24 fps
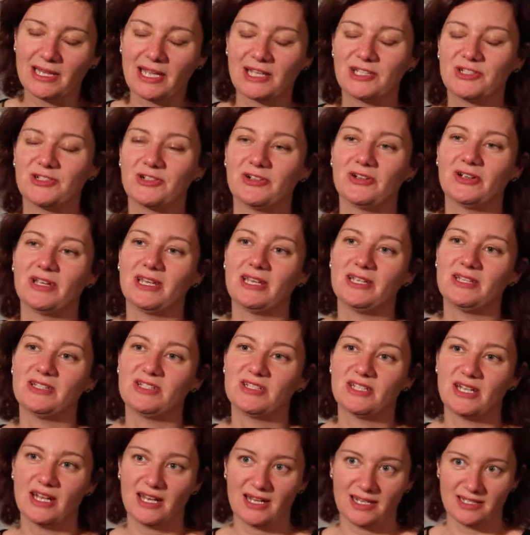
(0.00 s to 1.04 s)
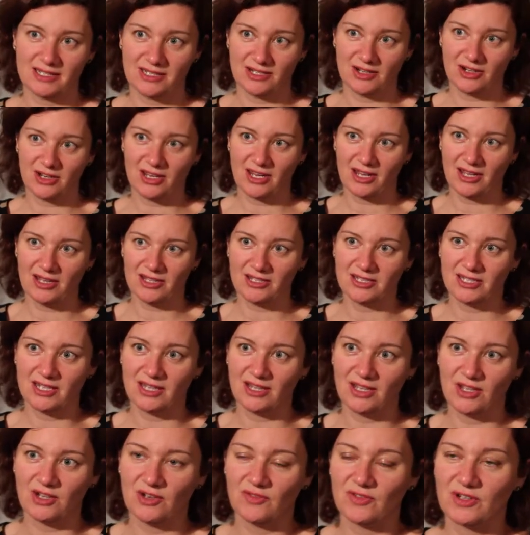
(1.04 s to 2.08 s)
lecturer in genetics and archaeology
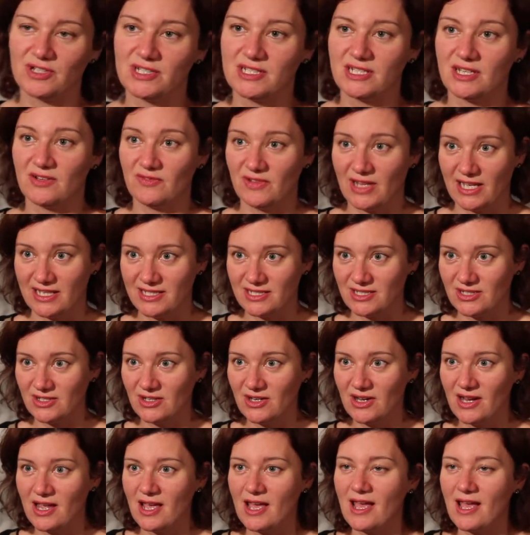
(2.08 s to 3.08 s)
at the University of Leicester.